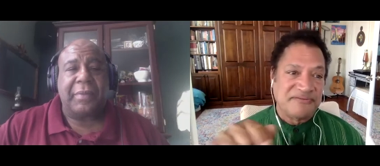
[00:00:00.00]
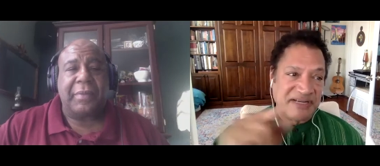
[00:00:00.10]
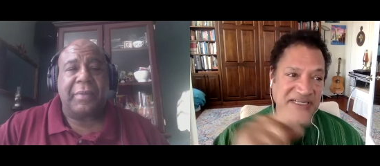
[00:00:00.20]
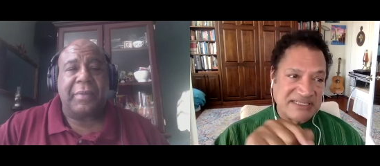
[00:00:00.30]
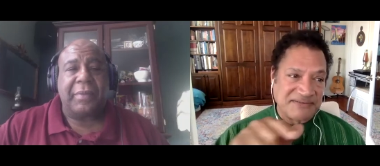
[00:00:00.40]

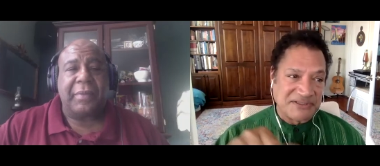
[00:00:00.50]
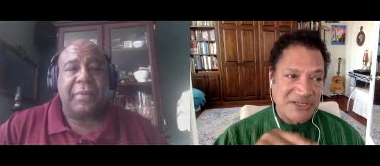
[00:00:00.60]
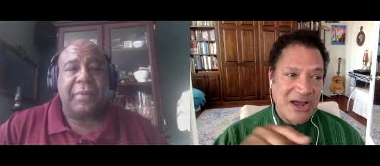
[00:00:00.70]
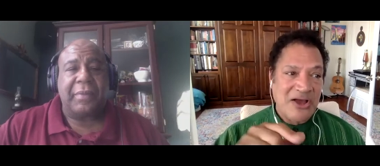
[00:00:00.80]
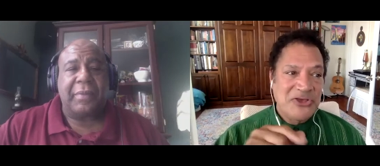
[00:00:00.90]

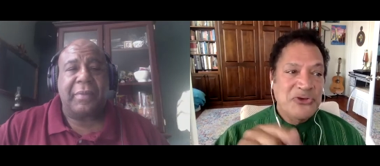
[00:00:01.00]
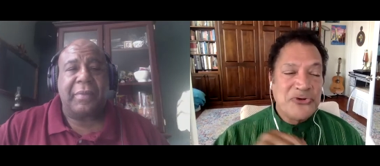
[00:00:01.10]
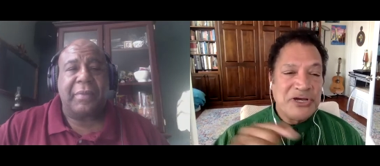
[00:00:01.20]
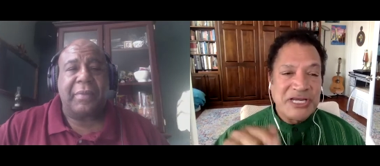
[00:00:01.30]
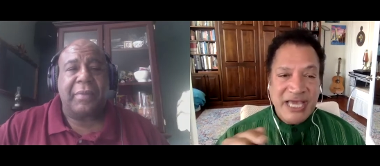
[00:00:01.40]
Speaker 1: festivals,
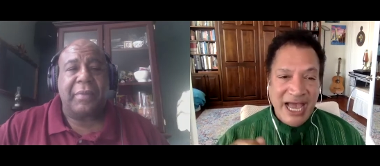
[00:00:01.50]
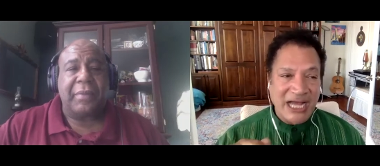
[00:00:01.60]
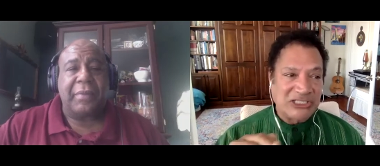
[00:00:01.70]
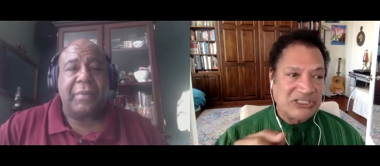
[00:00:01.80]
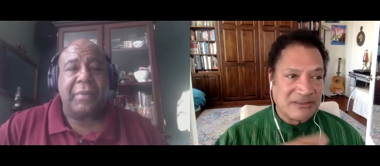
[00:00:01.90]
you can
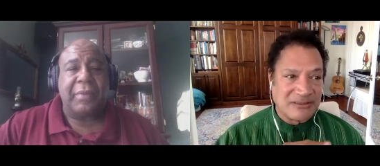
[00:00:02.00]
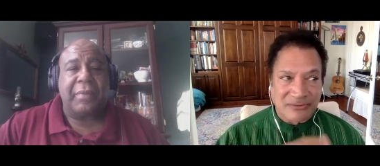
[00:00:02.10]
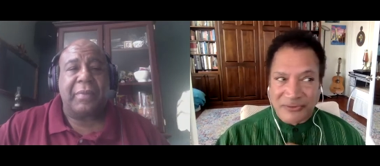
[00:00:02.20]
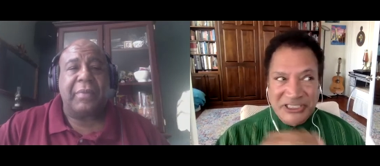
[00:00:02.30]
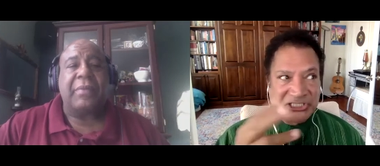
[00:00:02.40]
catch
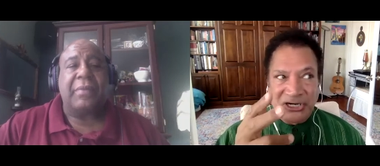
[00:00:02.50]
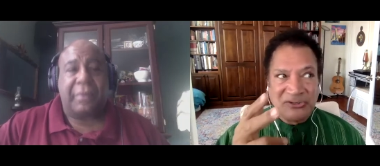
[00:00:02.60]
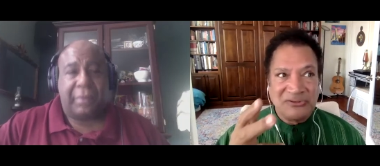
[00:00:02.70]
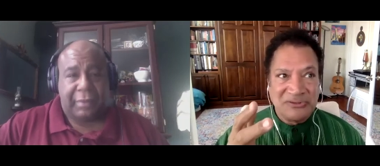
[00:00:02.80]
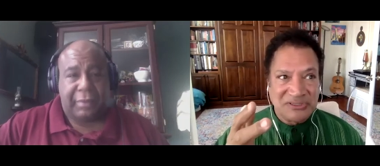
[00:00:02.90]
three
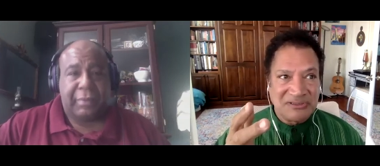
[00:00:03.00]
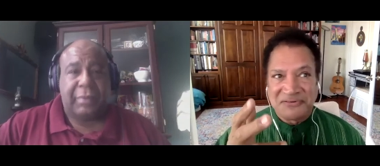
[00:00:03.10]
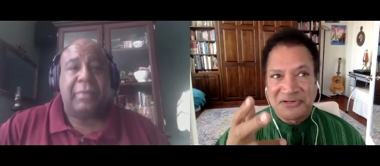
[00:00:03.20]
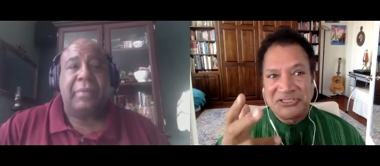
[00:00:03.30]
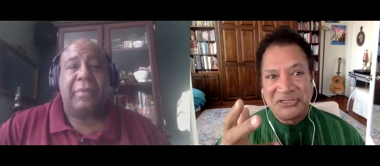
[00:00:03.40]
shows
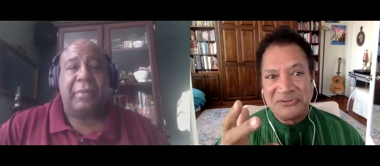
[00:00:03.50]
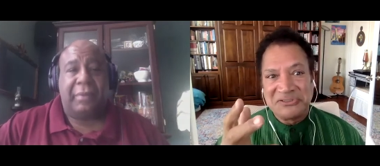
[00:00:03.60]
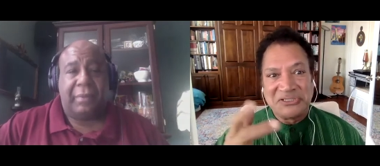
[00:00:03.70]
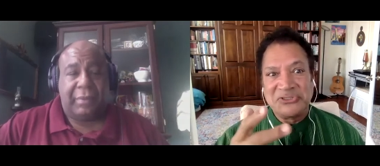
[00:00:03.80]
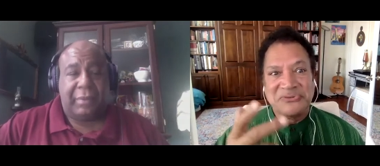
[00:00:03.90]
of our
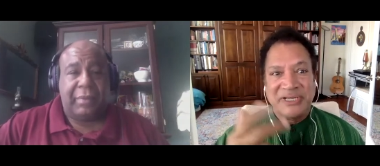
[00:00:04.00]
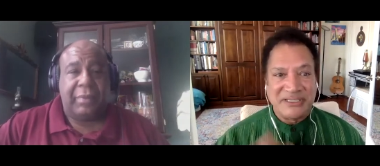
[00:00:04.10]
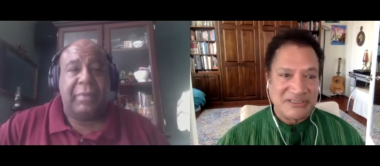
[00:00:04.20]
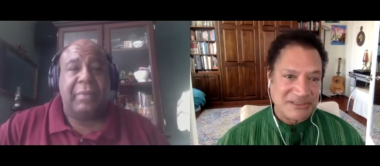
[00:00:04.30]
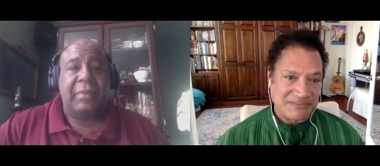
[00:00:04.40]
shows in two
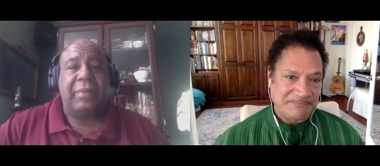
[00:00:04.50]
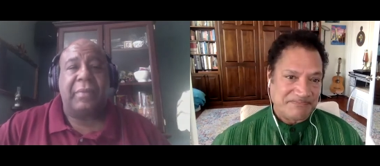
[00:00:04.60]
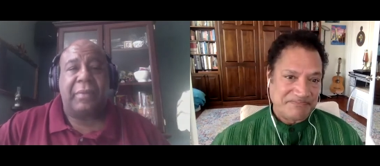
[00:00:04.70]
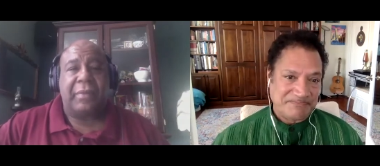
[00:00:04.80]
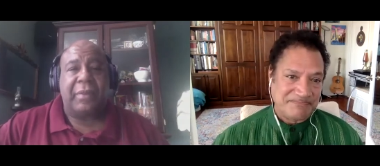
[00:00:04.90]
days.
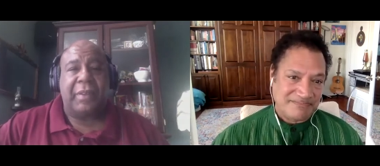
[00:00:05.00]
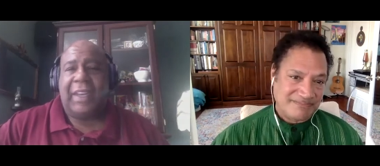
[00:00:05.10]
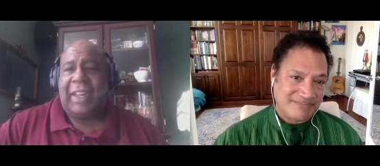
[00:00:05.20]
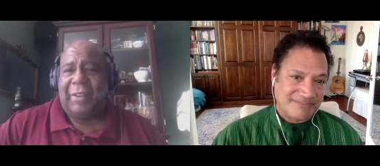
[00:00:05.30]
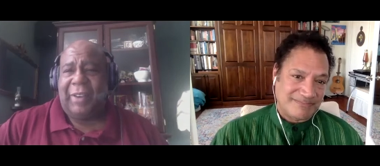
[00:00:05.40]
Isn't
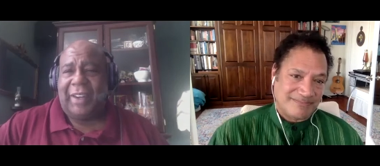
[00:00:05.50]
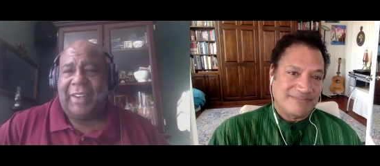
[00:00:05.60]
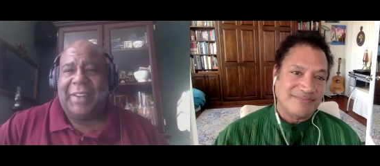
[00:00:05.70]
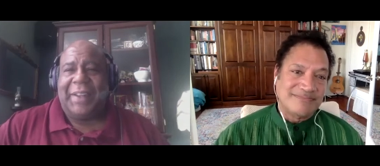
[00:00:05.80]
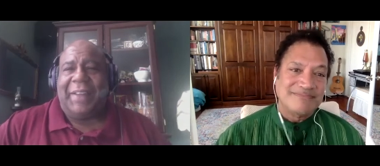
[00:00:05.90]
that great?
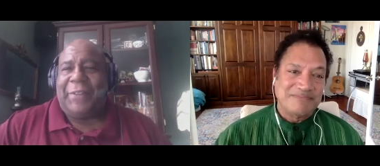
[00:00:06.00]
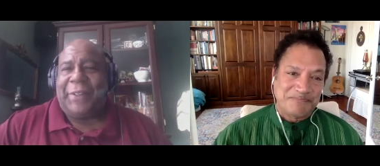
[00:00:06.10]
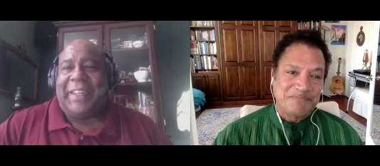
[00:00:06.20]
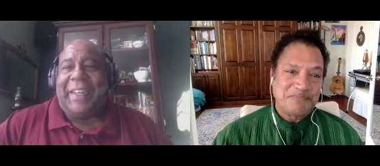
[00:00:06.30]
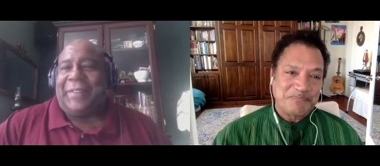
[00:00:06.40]
Mm-hmm.
Speaker 2: For
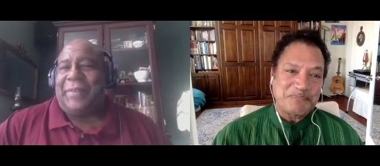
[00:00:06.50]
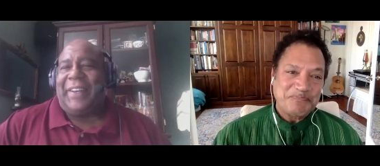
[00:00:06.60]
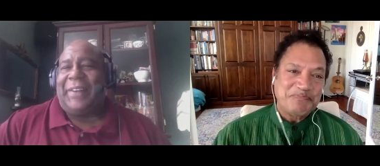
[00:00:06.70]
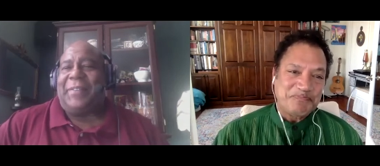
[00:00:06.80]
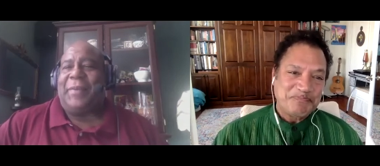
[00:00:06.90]
the you
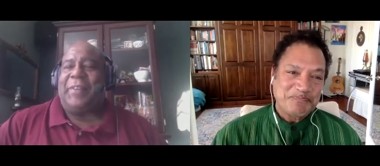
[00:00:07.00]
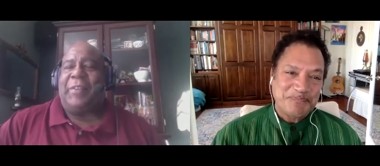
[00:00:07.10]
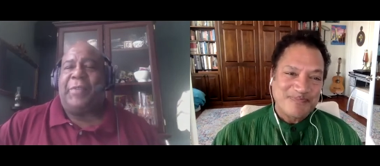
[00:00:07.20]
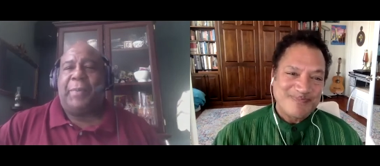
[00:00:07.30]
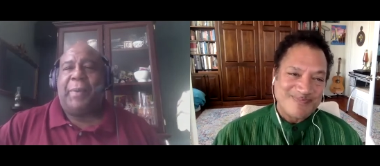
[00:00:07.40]
know, especially
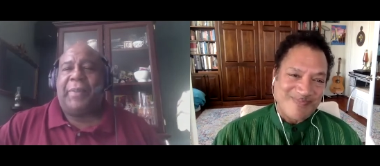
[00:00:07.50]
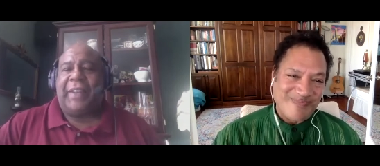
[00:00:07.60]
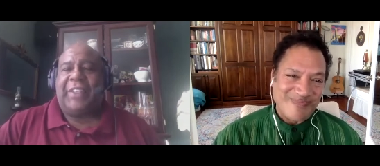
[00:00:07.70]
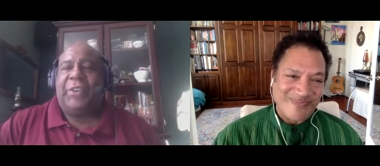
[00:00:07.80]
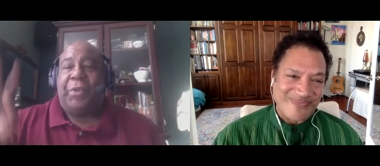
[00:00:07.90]
for the people that
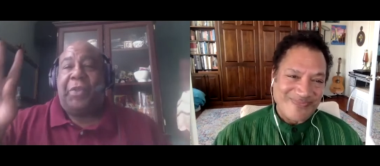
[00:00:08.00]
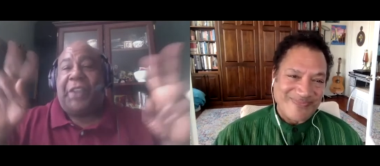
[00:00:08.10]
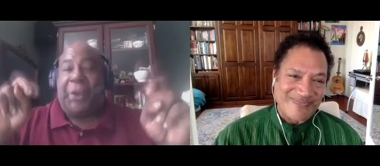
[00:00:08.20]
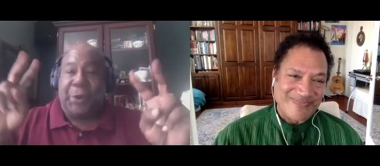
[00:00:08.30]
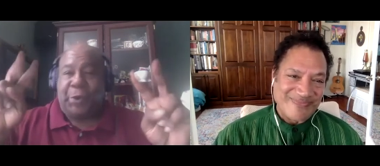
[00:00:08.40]
like to do
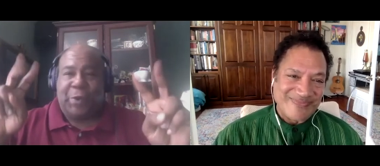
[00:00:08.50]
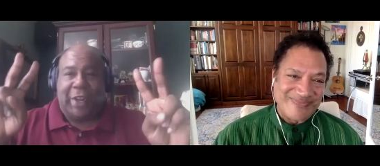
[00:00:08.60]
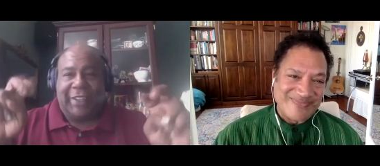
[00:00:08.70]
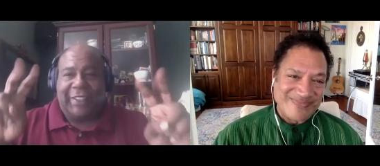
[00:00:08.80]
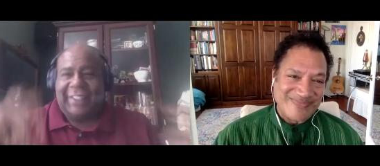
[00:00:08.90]
theater
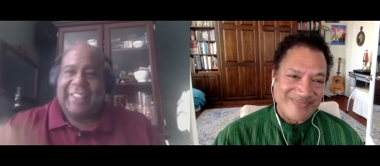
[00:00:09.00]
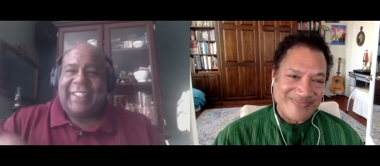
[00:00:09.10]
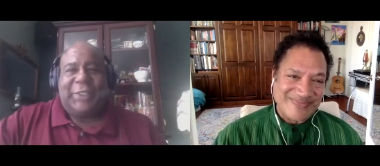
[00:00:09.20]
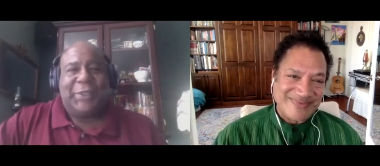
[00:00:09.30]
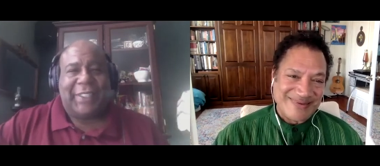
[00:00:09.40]
runs, as
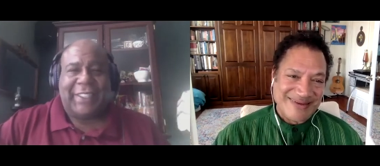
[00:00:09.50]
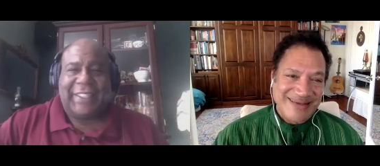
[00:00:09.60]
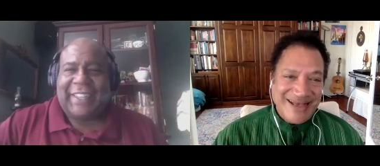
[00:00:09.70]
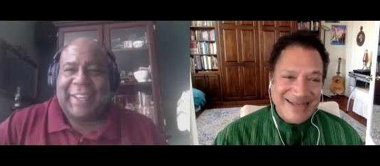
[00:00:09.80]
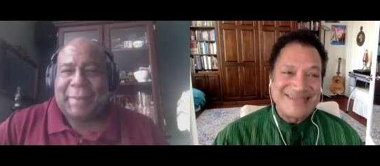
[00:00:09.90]
they used to
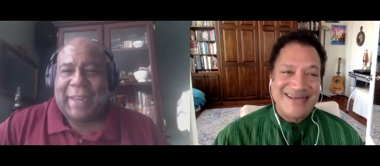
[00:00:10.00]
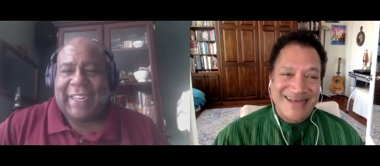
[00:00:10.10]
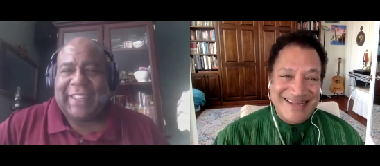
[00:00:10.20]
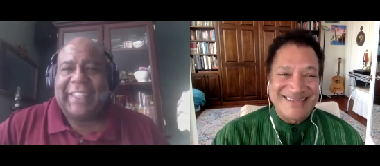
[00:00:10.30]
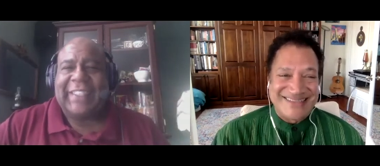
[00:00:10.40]
say yes,
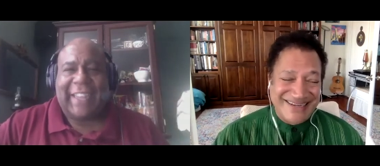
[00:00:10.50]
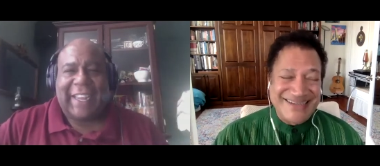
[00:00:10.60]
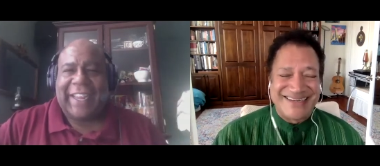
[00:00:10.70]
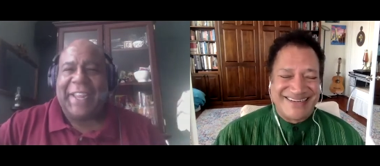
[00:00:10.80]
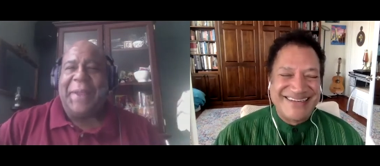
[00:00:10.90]
yes.
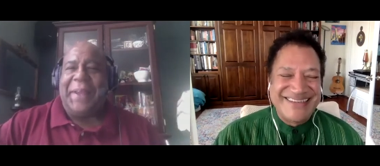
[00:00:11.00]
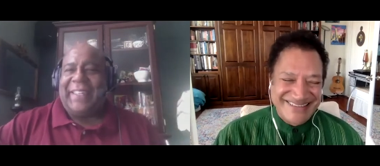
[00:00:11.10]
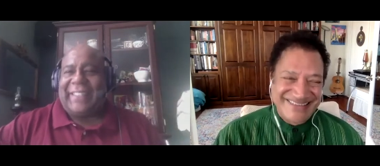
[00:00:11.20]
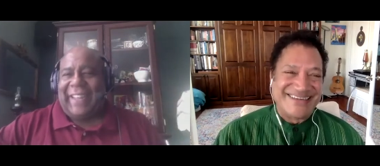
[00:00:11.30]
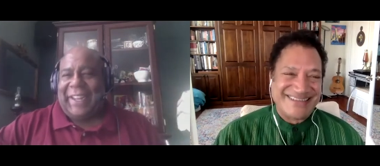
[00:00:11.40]
Day,
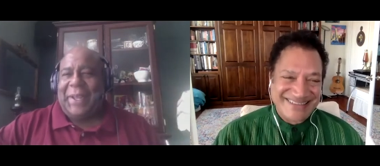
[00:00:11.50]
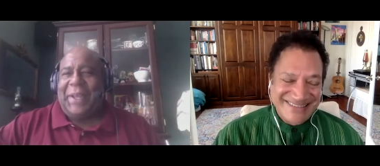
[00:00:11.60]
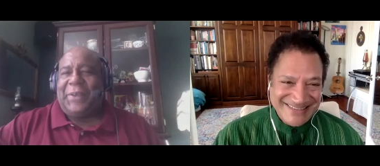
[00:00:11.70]
it's like you're